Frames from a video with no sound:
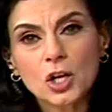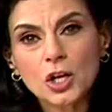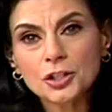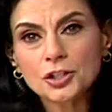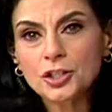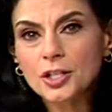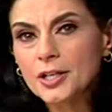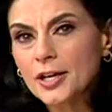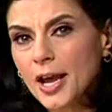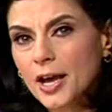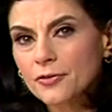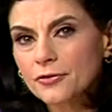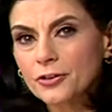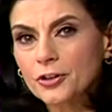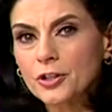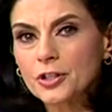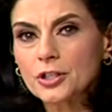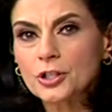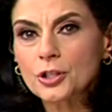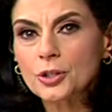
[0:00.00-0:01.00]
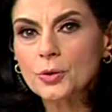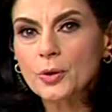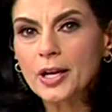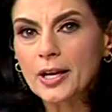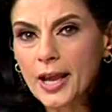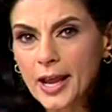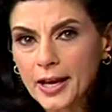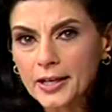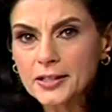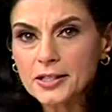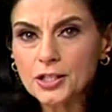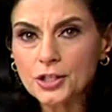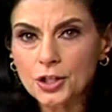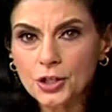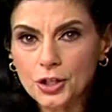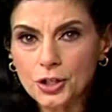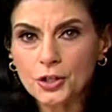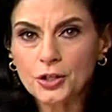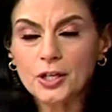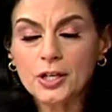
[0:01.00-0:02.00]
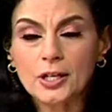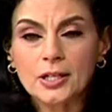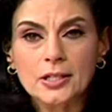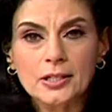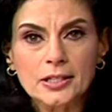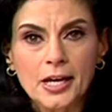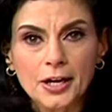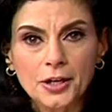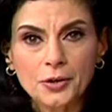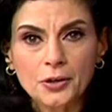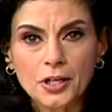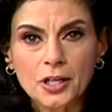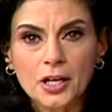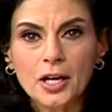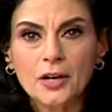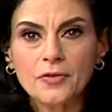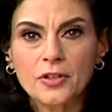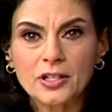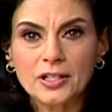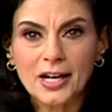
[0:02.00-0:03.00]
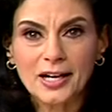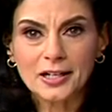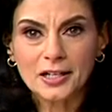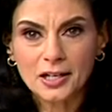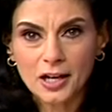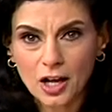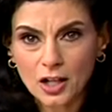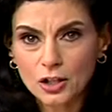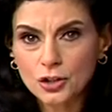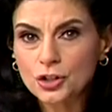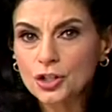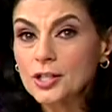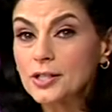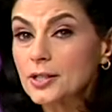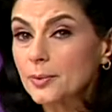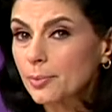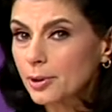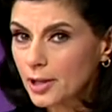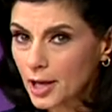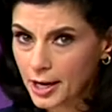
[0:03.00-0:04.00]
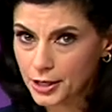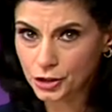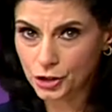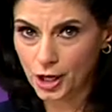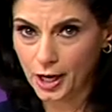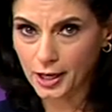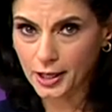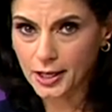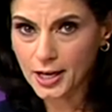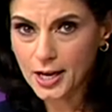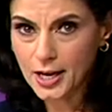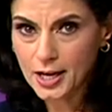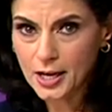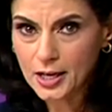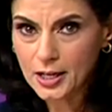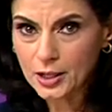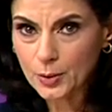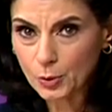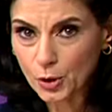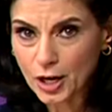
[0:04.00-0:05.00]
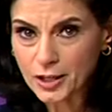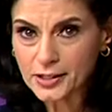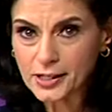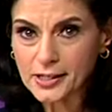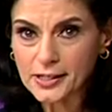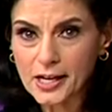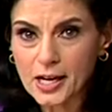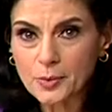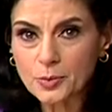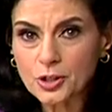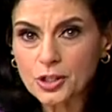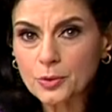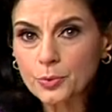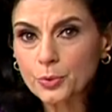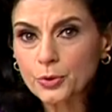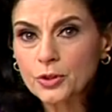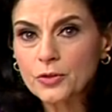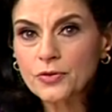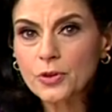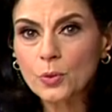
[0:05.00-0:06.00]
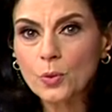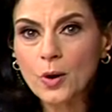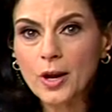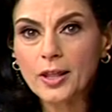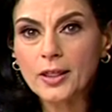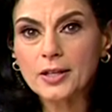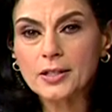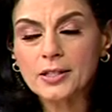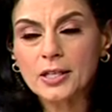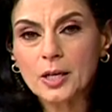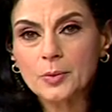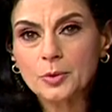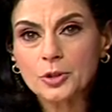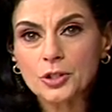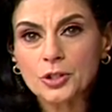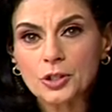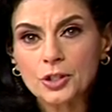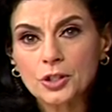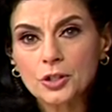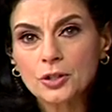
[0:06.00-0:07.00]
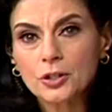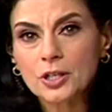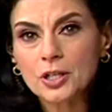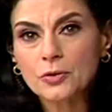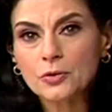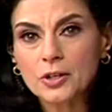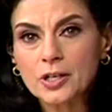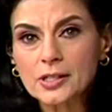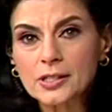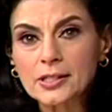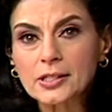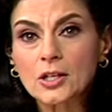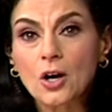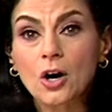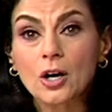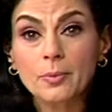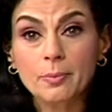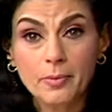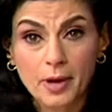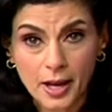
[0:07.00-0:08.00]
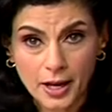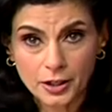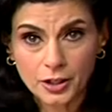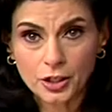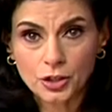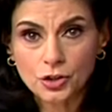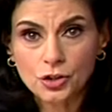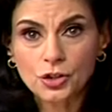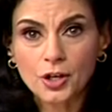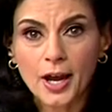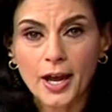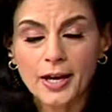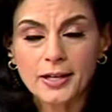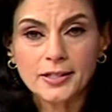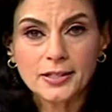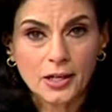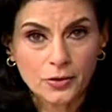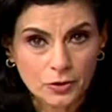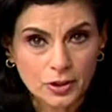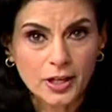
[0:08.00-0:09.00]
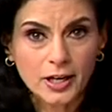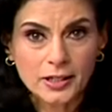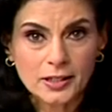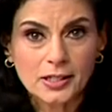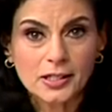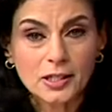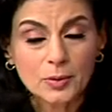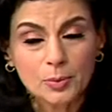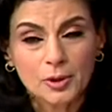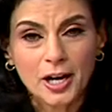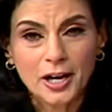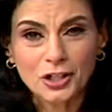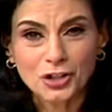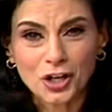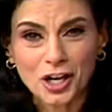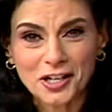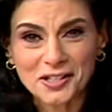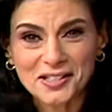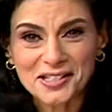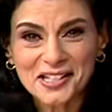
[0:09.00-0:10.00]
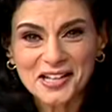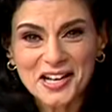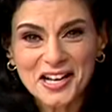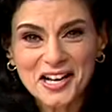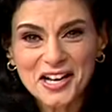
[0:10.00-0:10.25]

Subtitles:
launched an effort to enhance the security and integrity of the technology supply chain. The process aims to improve the way that cybersecurity risks are managed as they relate to supply chains.